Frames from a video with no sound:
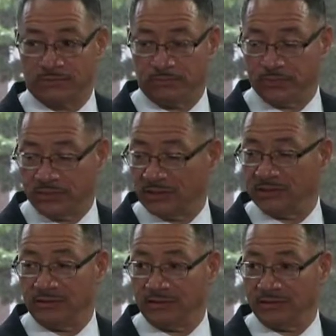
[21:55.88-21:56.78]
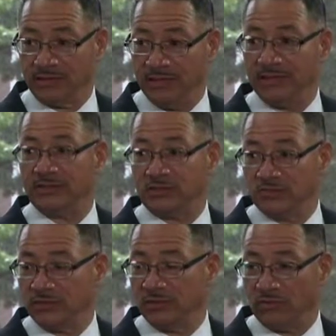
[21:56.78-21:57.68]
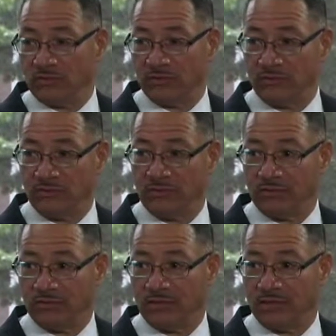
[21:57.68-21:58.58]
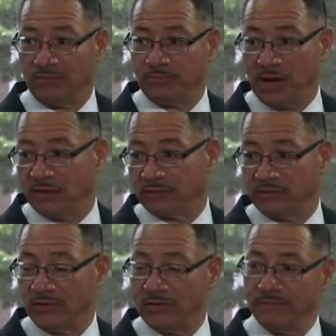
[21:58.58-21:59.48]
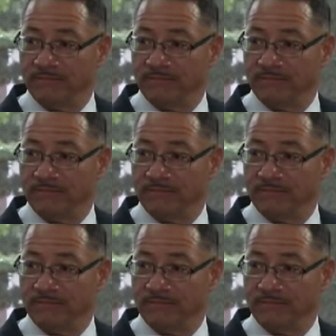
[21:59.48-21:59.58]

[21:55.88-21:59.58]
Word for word: particular industry or product, are you?